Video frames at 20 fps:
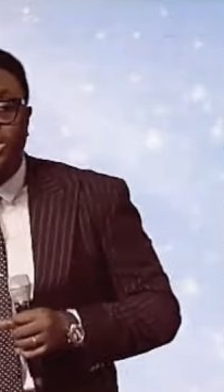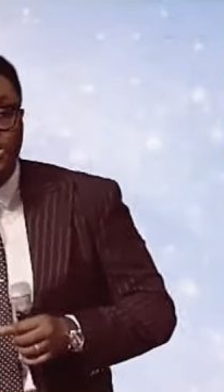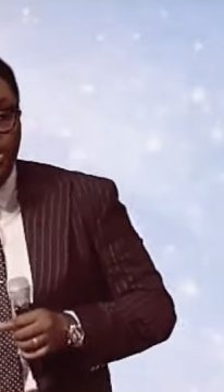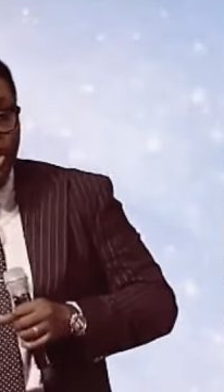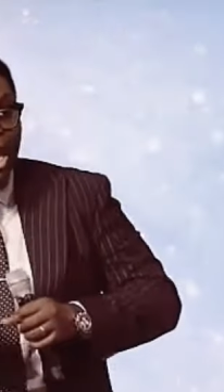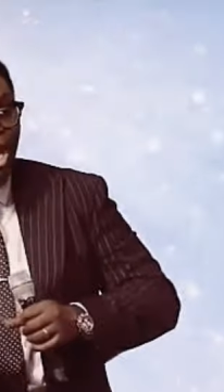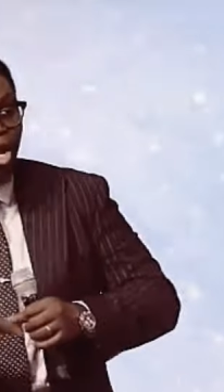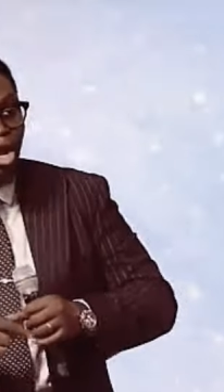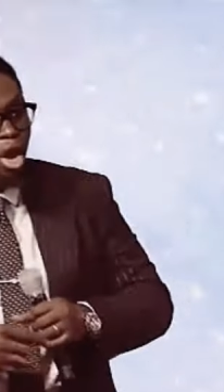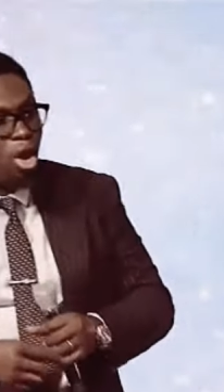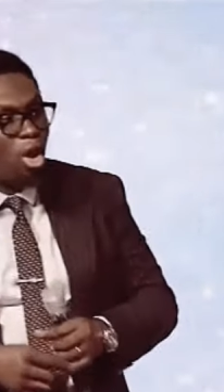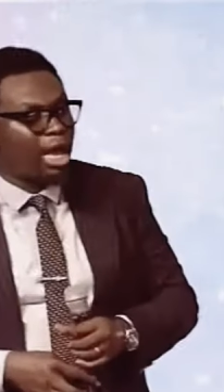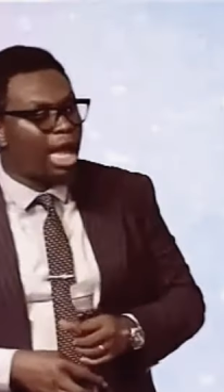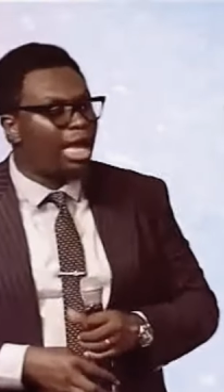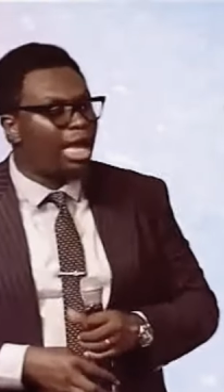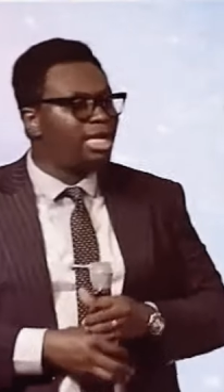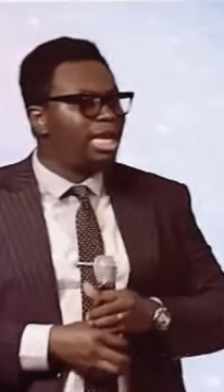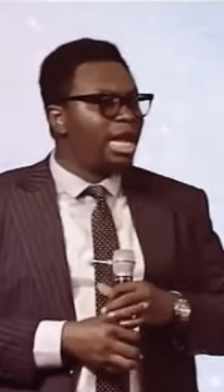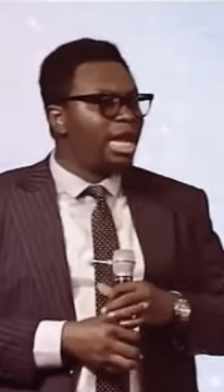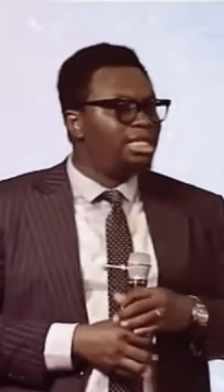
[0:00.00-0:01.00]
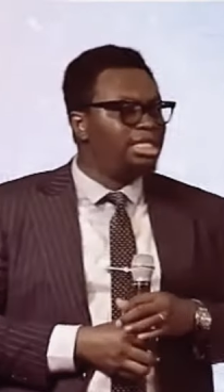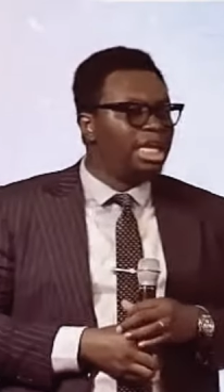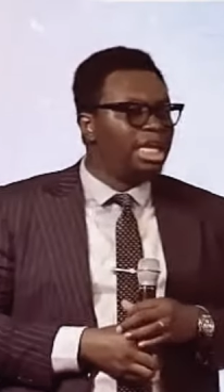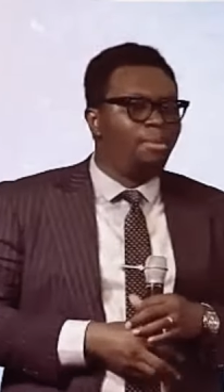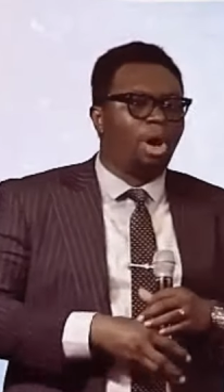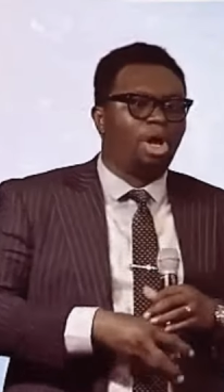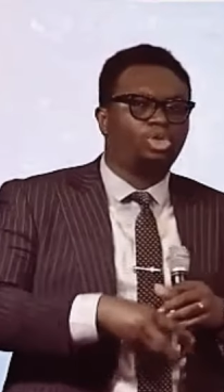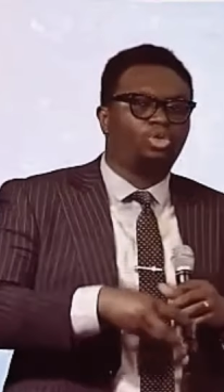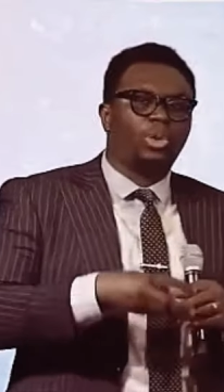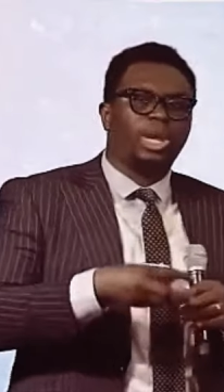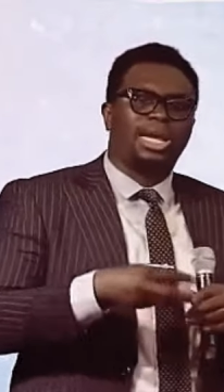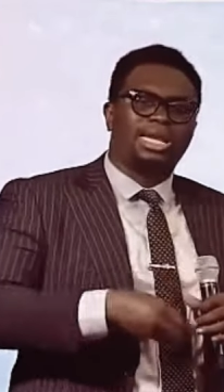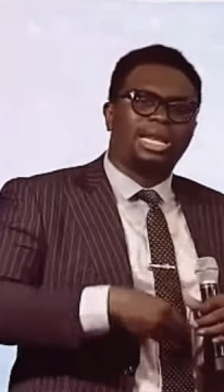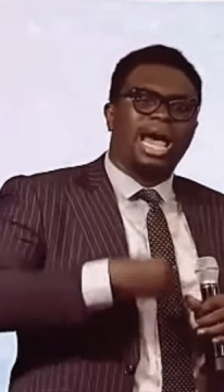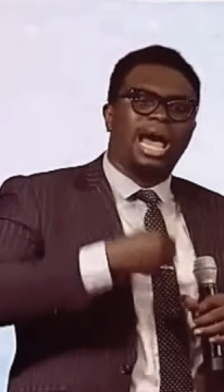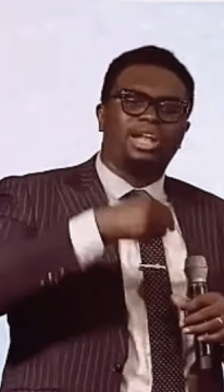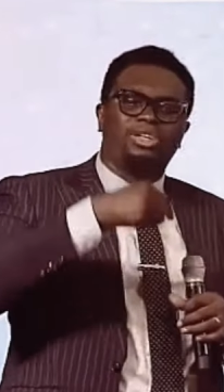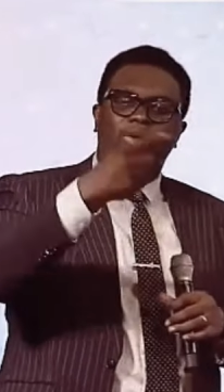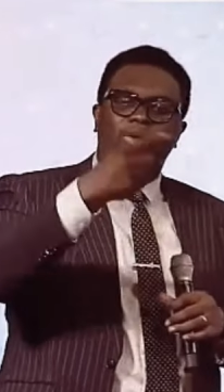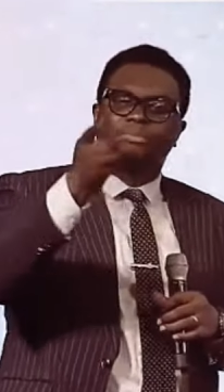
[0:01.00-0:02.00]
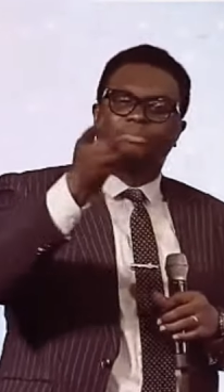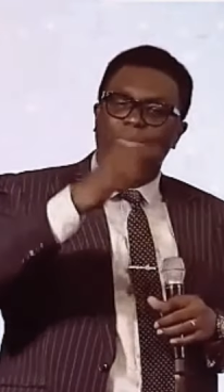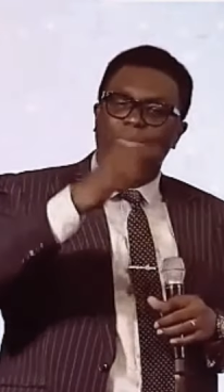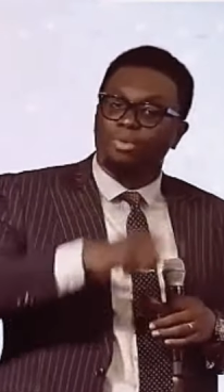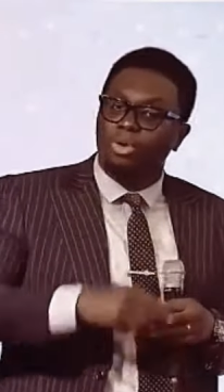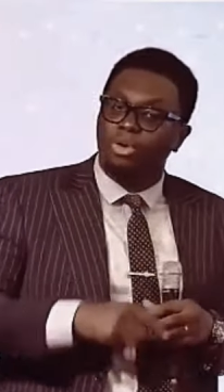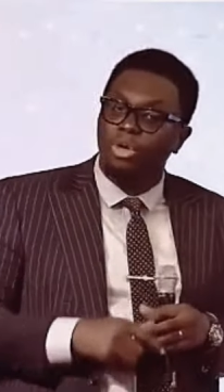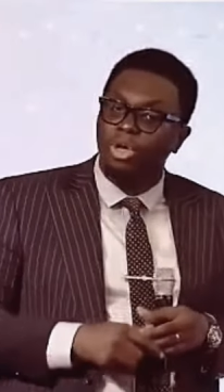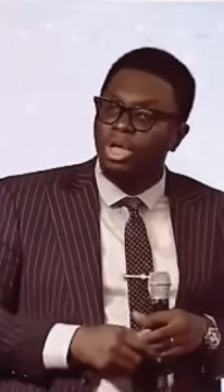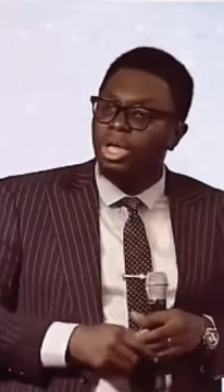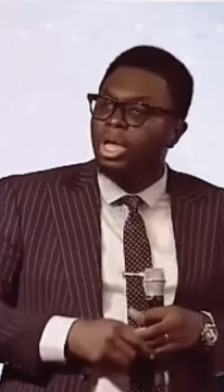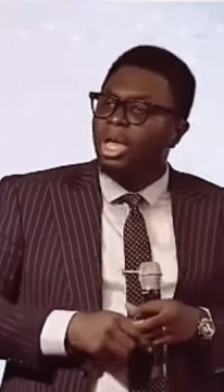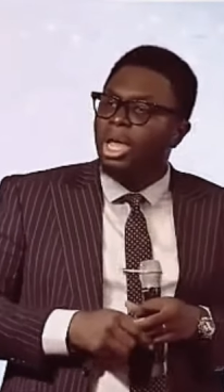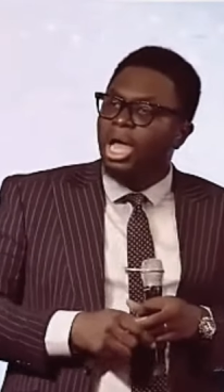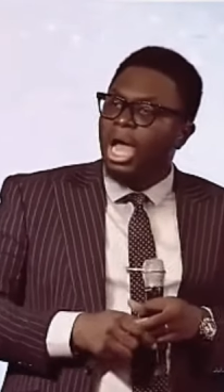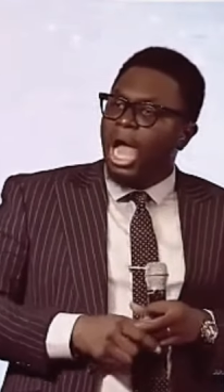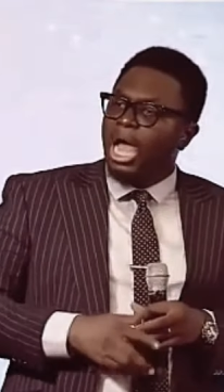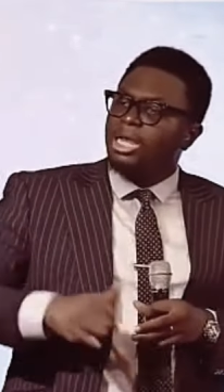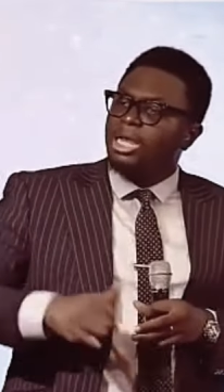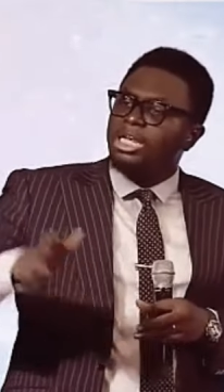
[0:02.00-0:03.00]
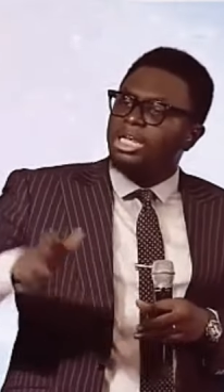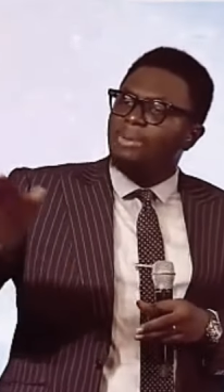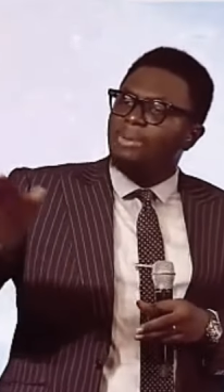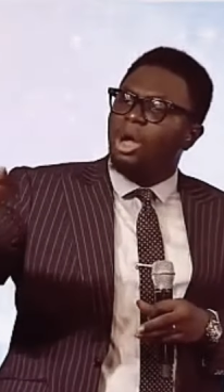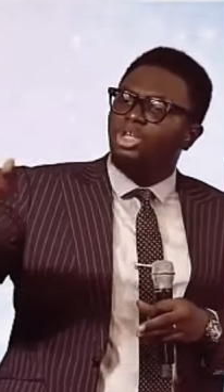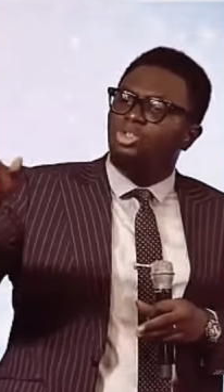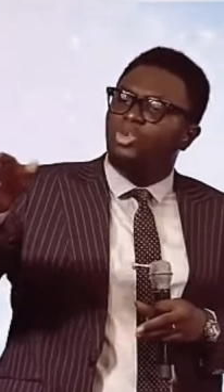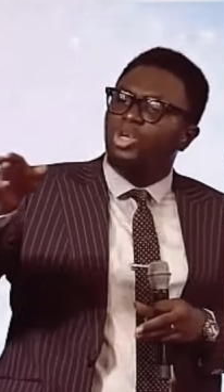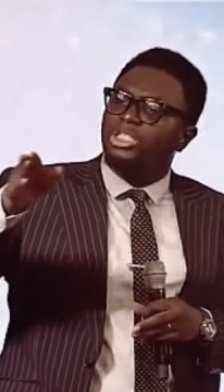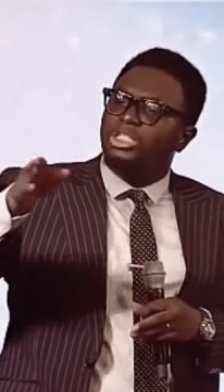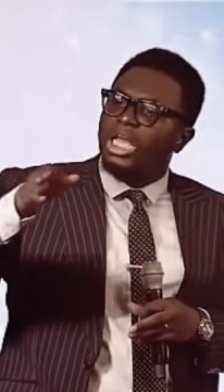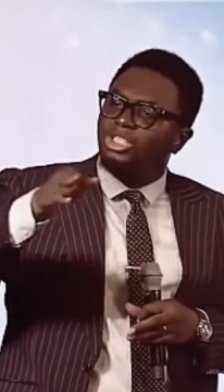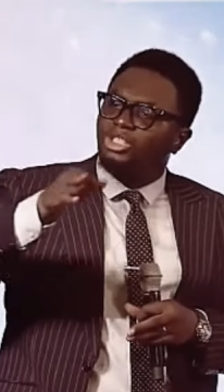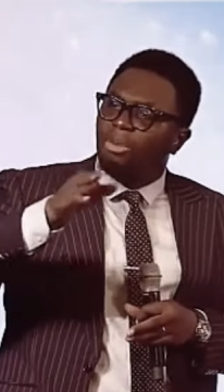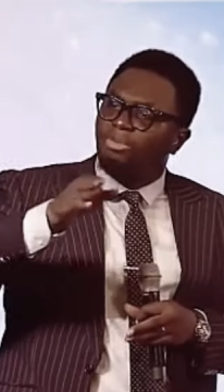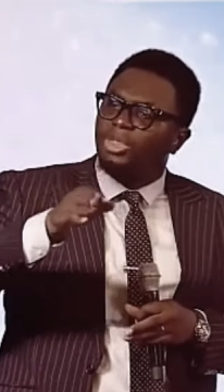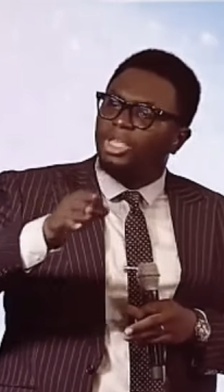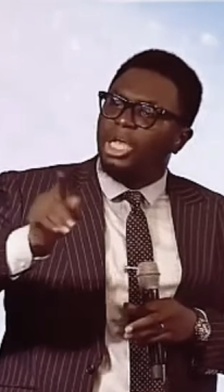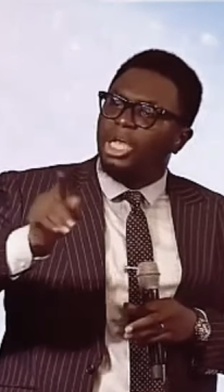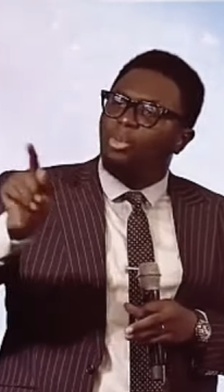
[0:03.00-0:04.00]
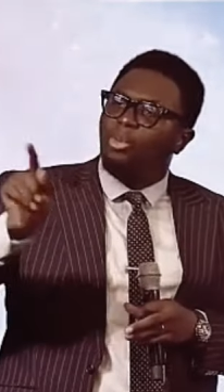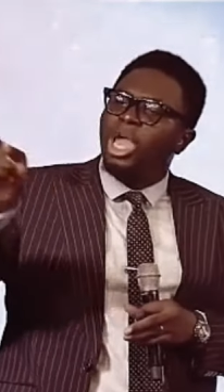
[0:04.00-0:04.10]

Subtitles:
in the synagogue and then demons will cry out of people and the demons will say something.